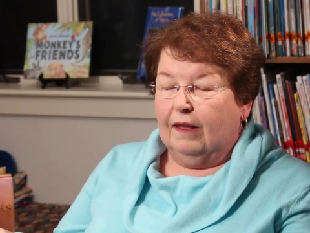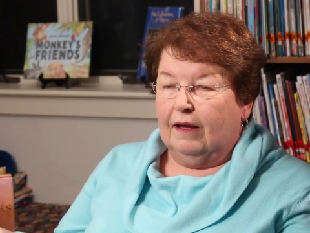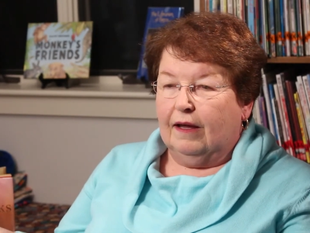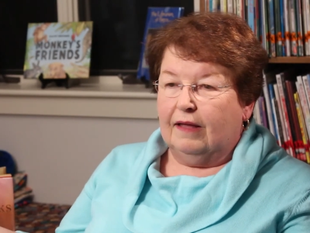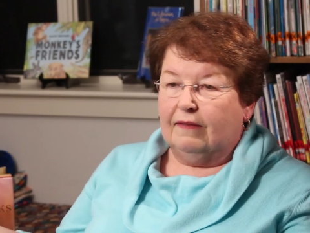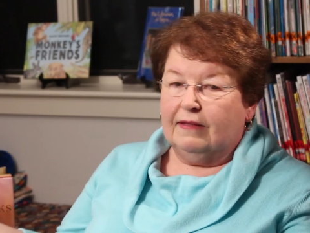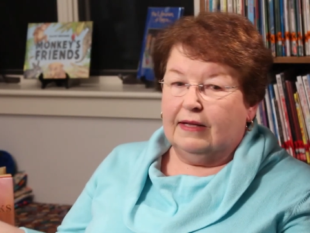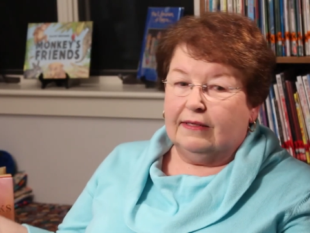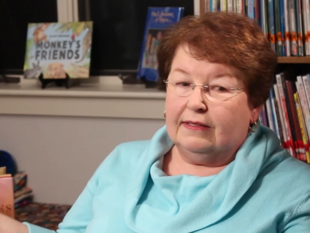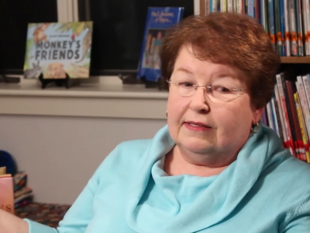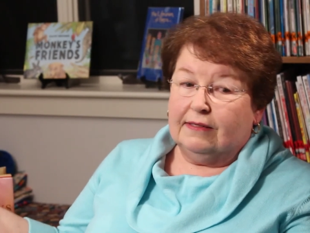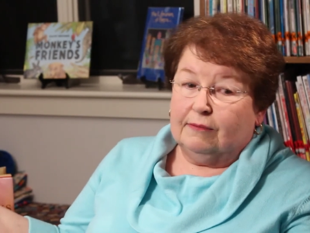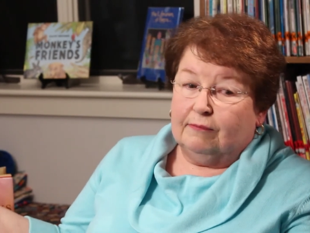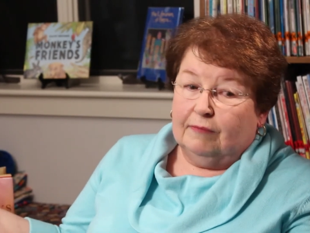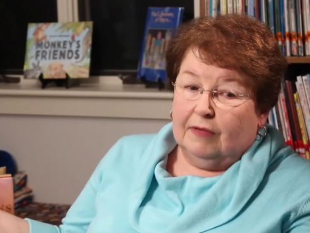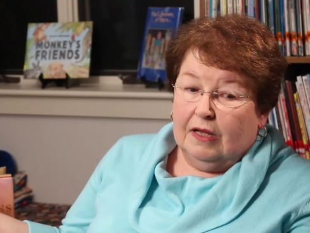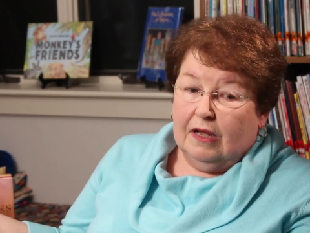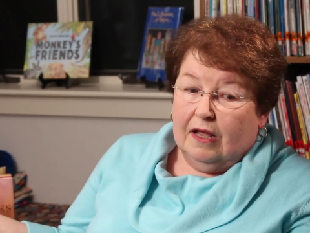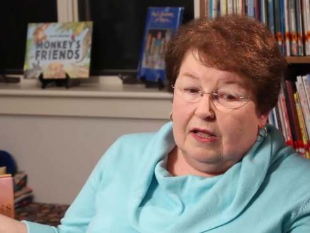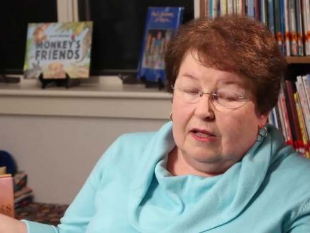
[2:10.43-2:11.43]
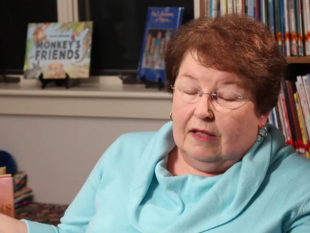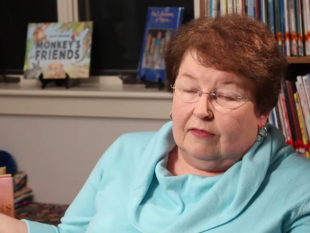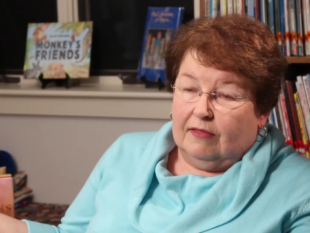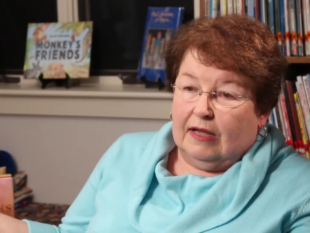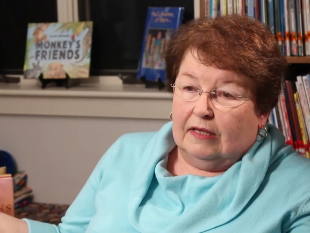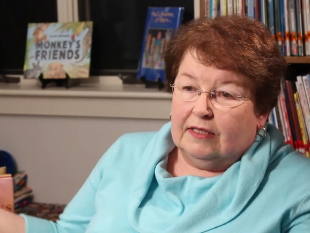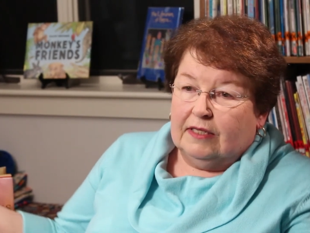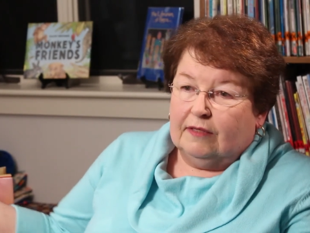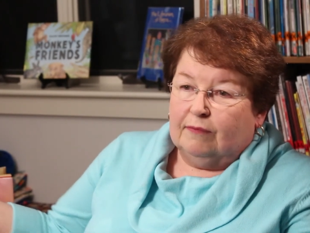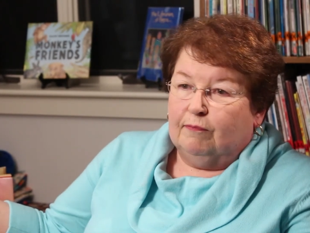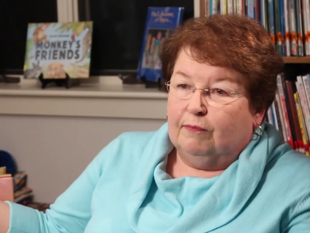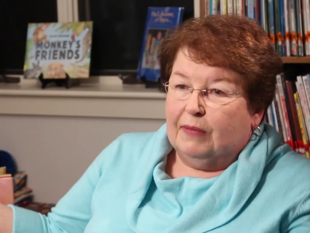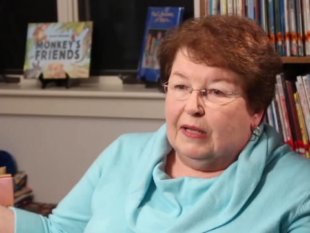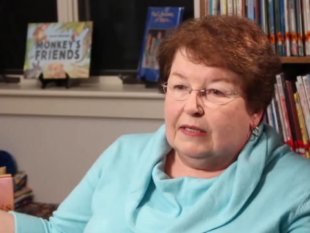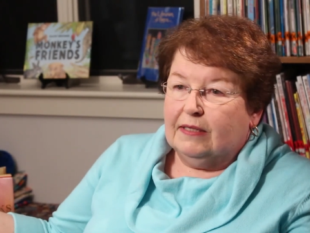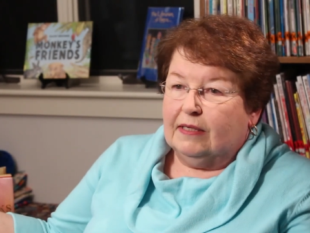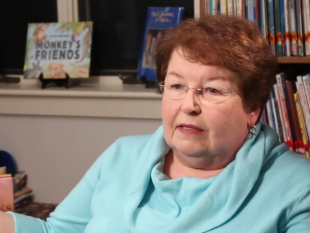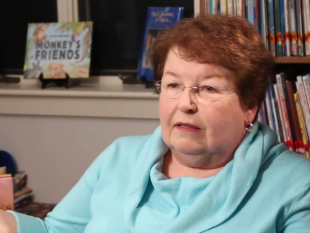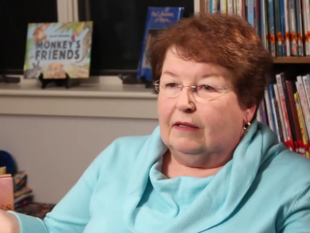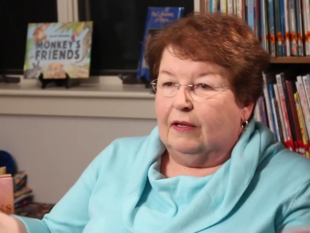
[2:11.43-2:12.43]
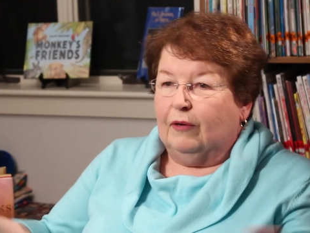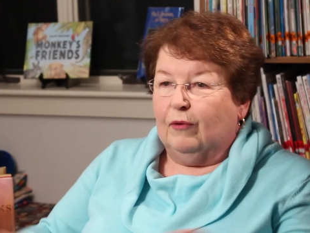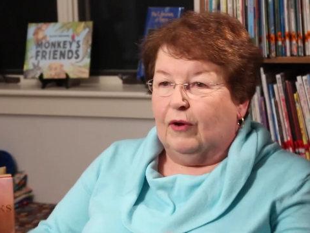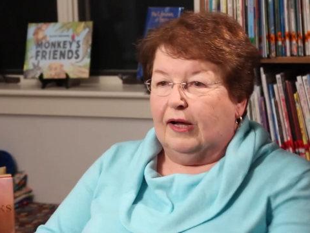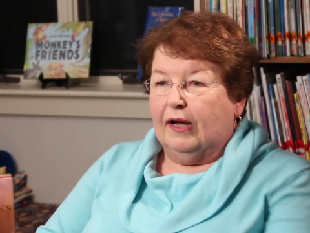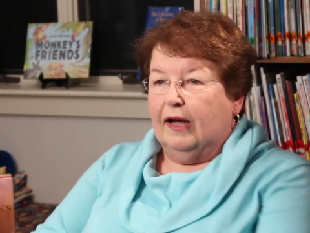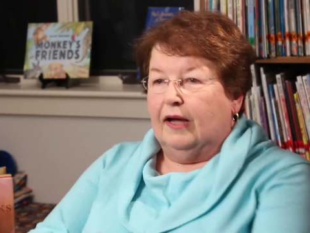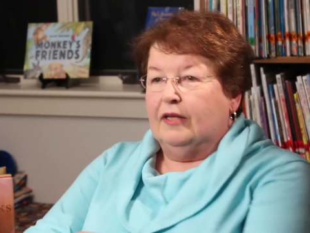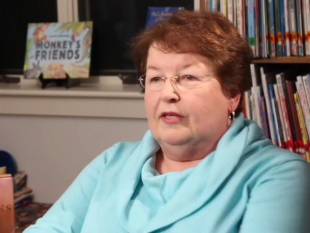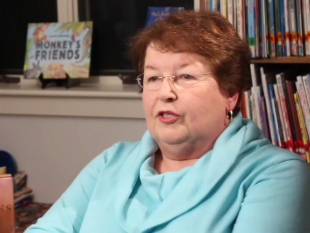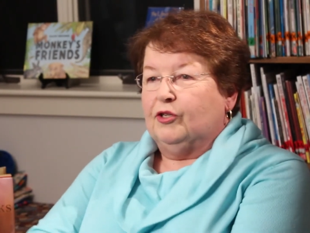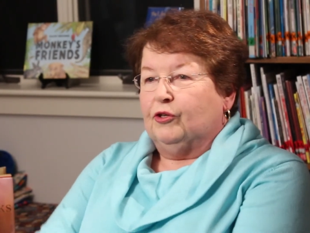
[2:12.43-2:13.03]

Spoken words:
And that's basically why I